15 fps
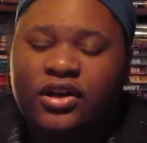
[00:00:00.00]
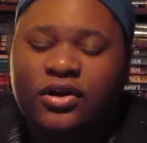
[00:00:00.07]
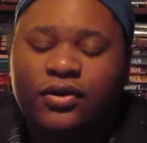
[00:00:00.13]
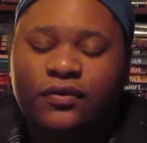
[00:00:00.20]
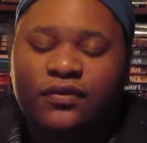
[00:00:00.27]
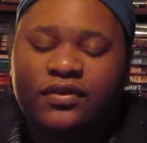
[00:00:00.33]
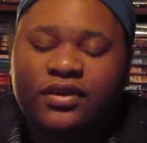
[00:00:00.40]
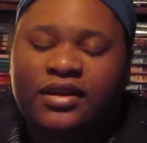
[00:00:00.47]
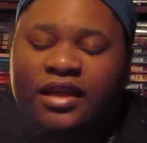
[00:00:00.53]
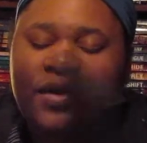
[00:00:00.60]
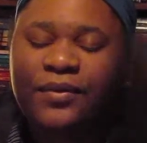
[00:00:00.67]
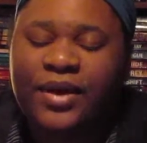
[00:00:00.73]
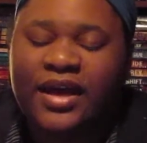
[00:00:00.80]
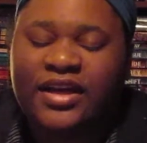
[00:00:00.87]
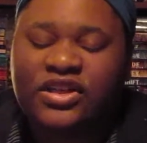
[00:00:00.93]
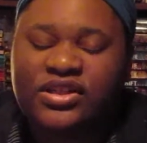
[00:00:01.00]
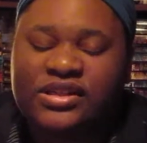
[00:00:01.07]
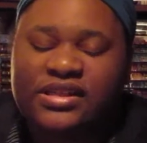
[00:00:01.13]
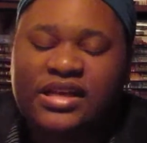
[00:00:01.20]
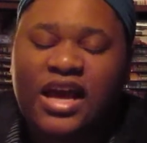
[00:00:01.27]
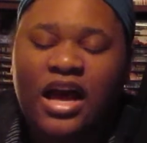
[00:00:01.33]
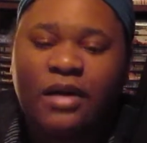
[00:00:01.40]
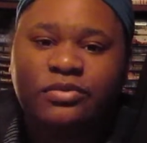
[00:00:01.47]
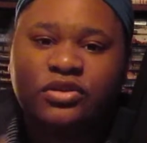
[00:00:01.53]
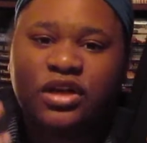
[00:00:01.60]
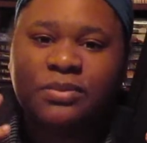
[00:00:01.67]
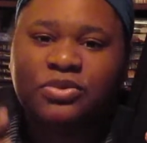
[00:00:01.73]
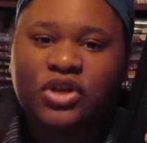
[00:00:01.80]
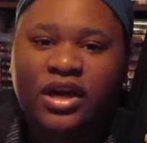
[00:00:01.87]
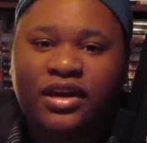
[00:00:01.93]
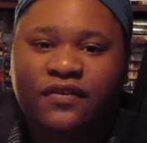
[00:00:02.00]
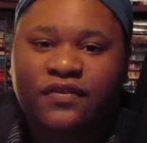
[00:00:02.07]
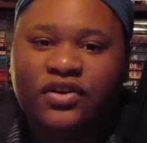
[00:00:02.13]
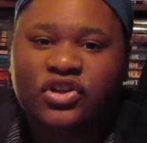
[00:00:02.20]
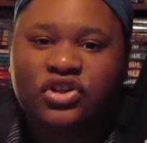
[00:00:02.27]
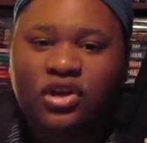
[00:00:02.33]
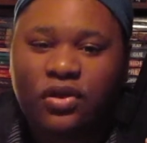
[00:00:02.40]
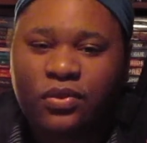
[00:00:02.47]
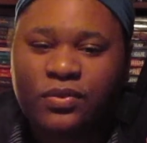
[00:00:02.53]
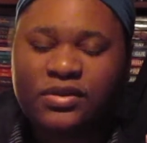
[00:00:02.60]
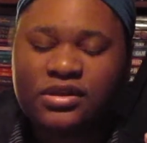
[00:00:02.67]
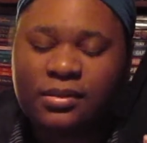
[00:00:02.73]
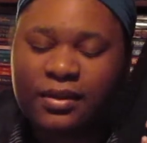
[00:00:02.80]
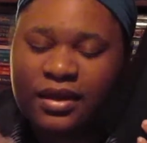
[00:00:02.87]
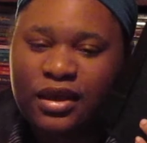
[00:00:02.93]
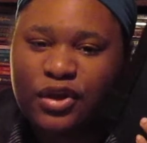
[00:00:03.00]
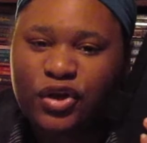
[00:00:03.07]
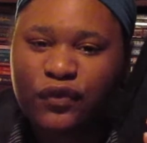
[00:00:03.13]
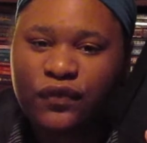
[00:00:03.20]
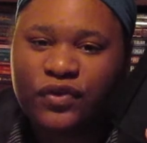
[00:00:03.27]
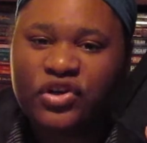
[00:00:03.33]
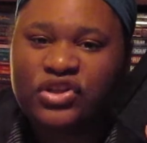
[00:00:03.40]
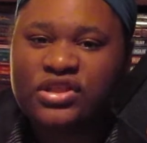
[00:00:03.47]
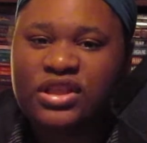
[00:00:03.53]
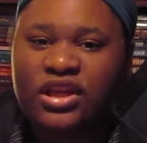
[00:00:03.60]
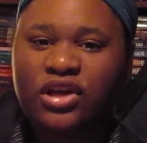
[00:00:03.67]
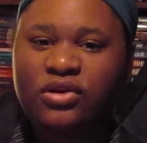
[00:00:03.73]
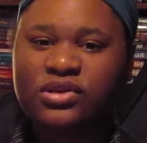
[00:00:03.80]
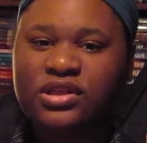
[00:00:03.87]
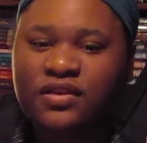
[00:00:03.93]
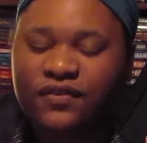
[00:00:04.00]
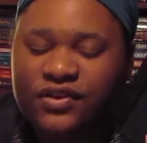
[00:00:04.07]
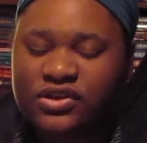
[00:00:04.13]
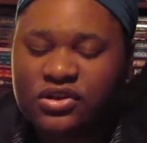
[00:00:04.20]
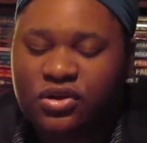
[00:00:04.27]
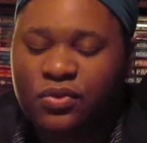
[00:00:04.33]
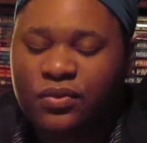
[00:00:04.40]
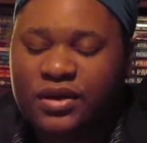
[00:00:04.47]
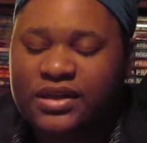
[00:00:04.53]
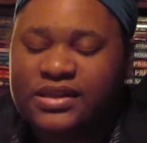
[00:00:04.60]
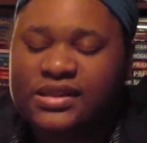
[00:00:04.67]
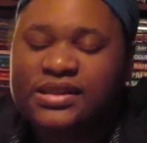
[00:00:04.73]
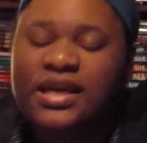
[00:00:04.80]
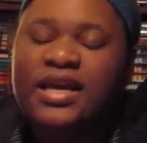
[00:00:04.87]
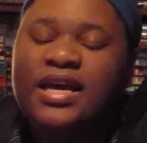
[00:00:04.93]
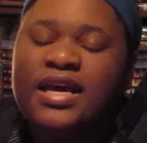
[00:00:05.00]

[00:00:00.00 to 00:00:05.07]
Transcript: Hopefully that way I can just, I'm trying to finish all the ones on my Kindle first and then go to the physical ones.